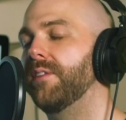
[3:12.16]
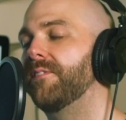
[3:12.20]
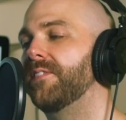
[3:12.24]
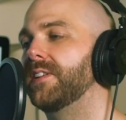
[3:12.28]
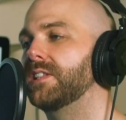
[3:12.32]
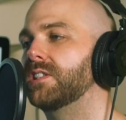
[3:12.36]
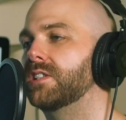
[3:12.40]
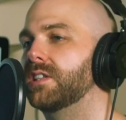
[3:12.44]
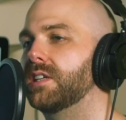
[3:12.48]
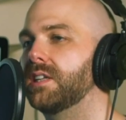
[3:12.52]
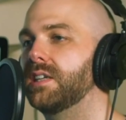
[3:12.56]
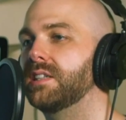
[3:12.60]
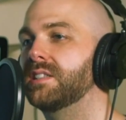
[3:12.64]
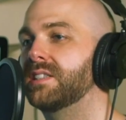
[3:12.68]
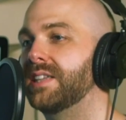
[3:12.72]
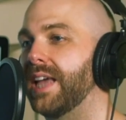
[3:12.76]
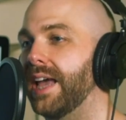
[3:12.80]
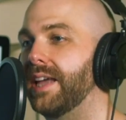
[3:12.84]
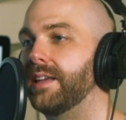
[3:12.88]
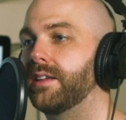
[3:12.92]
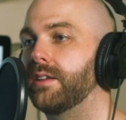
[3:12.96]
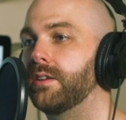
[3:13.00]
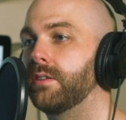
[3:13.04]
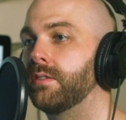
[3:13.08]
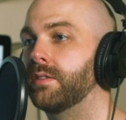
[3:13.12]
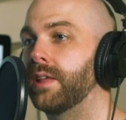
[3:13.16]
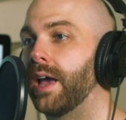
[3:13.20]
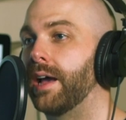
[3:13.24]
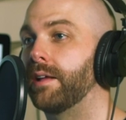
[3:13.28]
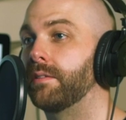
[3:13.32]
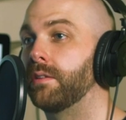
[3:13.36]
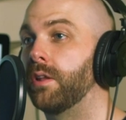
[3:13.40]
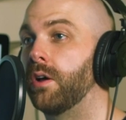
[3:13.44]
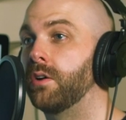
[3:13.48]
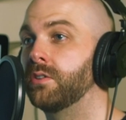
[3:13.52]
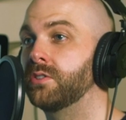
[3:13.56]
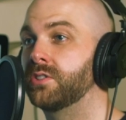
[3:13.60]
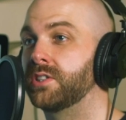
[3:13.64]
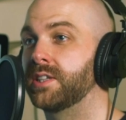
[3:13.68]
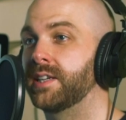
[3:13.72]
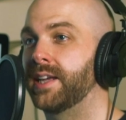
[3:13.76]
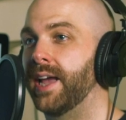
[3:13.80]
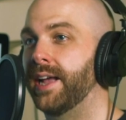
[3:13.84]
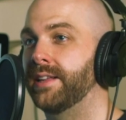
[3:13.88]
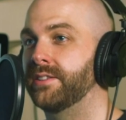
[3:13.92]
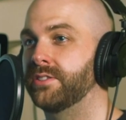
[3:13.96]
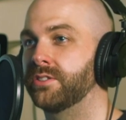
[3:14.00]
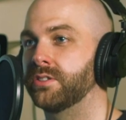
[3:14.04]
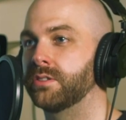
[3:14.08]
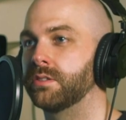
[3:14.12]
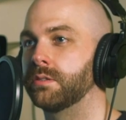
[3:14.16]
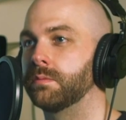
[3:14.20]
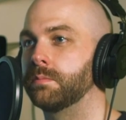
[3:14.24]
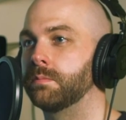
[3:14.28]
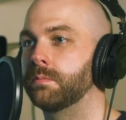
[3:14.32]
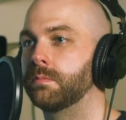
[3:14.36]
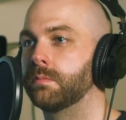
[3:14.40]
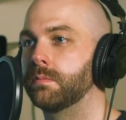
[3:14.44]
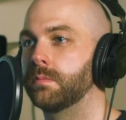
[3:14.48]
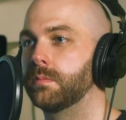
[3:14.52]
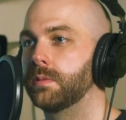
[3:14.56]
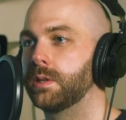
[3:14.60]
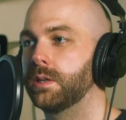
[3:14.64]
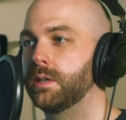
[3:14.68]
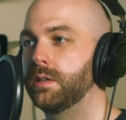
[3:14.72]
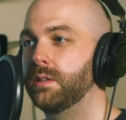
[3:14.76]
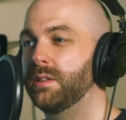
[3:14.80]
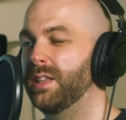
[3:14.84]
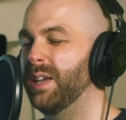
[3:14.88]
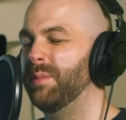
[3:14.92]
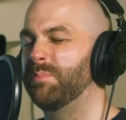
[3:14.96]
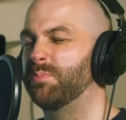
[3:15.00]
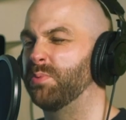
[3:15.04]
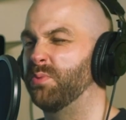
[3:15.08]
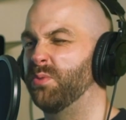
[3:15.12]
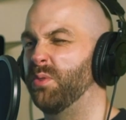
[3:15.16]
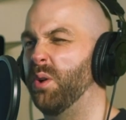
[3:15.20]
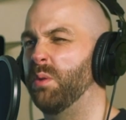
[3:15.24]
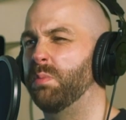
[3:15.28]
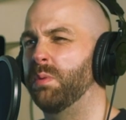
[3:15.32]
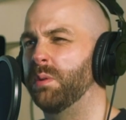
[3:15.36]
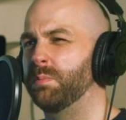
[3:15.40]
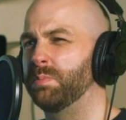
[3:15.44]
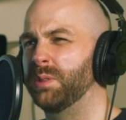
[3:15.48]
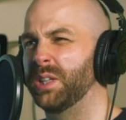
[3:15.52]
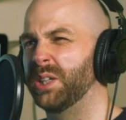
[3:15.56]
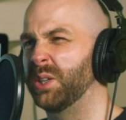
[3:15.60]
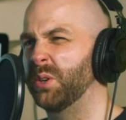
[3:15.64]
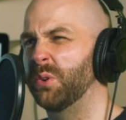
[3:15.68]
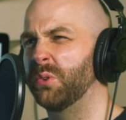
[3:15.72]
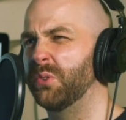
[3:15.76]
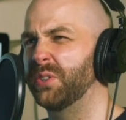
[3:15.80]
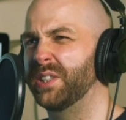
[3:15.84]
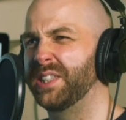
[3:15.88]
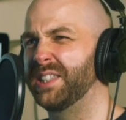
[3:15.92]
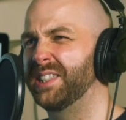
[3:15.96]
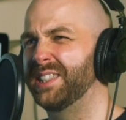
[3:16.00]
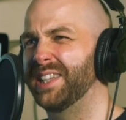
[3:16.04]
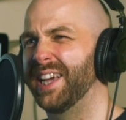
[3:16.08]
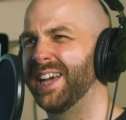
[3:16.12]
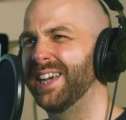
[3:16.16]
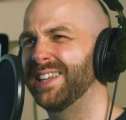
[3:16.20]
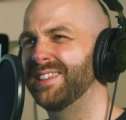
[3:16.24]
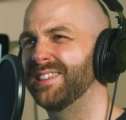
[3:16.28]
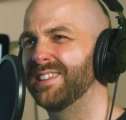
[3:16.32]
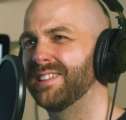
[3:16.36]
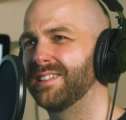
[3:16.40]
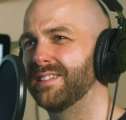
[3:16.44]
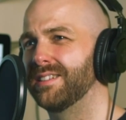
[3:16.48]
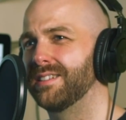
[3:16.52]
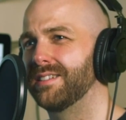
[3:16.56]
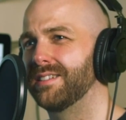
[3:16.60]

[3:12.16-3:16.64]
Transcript: But if it's going to take you that long to get to them, they're probably already dead.